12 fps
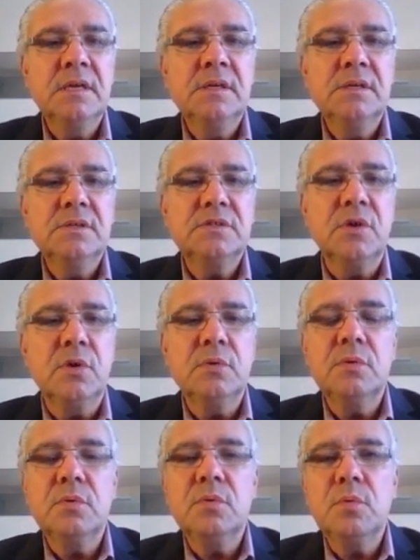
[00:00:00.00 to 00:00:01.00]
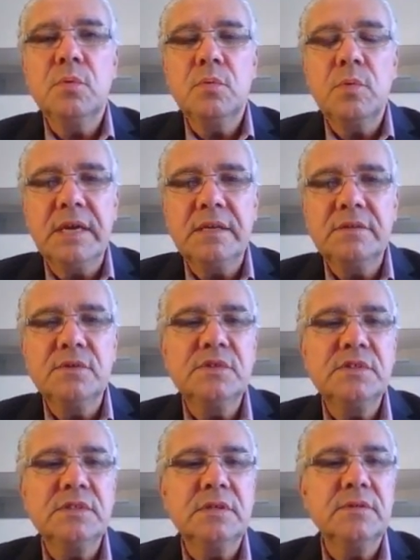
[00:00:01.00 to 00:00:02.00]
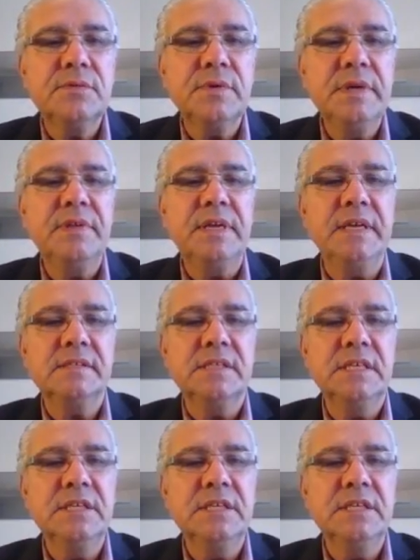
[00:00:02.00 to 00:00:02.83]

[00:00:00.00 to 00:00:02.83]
So what are those 3 things?